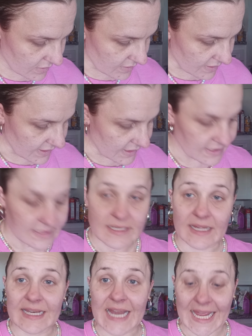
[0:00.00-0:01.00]
it is
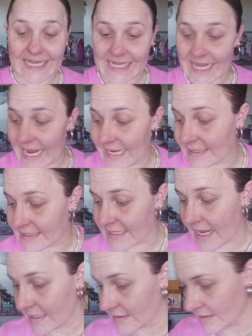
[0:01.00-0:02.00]
98
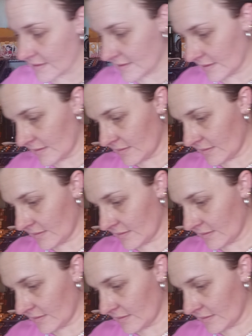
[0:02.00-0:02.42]
cents.